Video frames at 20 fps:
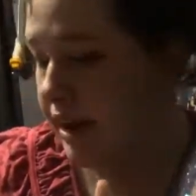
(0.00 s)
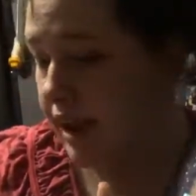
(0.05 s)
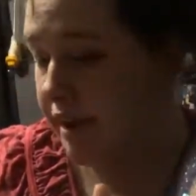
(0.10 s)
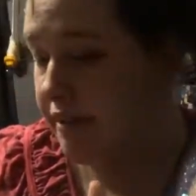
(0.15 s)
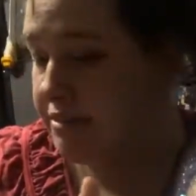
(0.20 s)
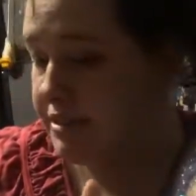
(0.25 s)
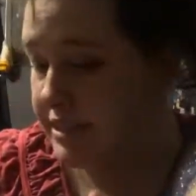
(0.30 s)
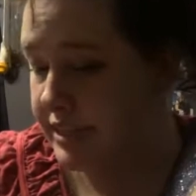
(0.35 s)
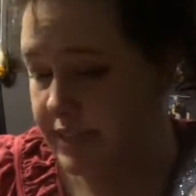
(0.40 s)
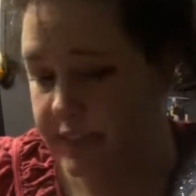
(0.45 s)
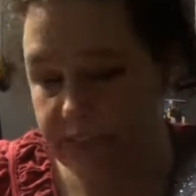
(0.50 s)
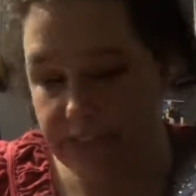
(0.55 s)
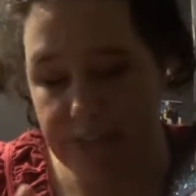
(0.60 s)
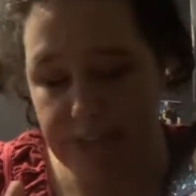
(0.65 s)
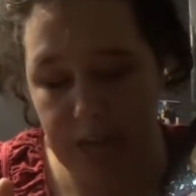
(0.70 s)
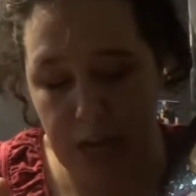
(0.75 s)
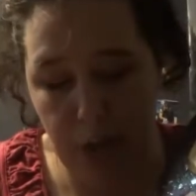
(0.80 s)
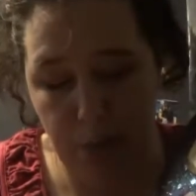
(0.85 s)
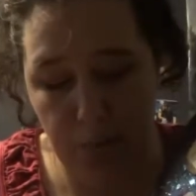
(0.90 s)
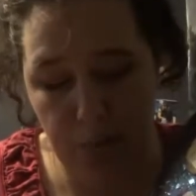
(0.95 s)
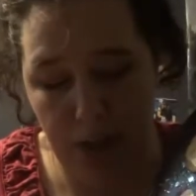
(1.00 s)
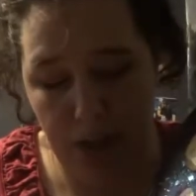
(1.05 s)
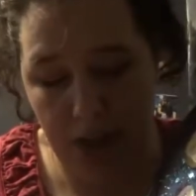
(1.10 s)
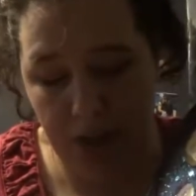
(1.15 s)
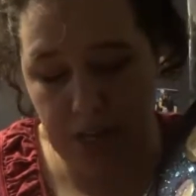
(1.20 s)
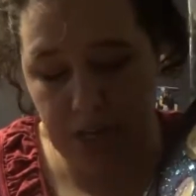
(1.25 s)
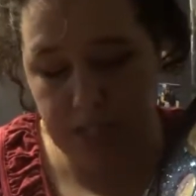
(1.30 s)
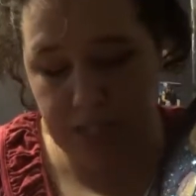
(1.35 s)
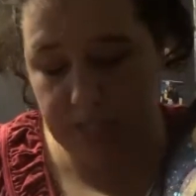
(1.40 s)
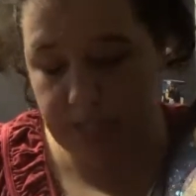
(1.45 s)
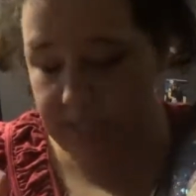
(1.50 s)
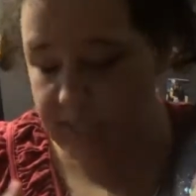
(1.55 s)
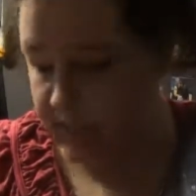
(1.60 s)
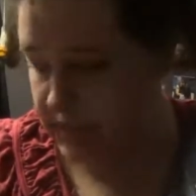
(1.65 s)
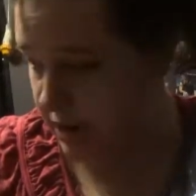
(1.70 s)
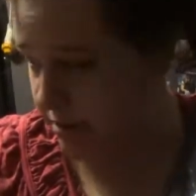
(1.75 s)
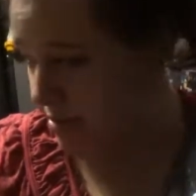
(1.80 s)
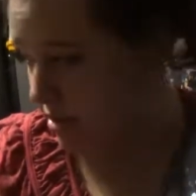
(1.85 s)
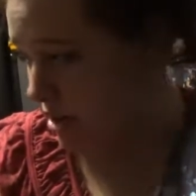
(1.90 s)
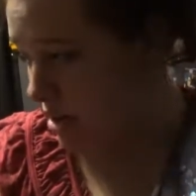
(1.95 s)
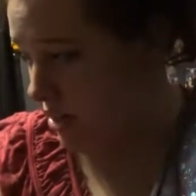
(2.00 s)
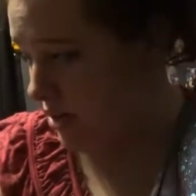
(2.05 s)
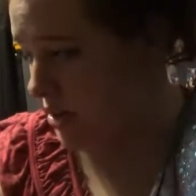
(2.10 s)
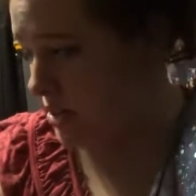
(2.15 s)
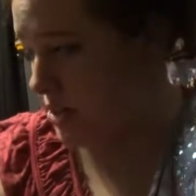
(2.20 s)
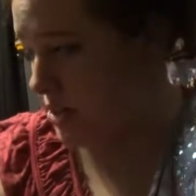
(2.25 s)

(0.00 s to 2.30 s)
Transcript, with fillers: I've seen today were actually the same color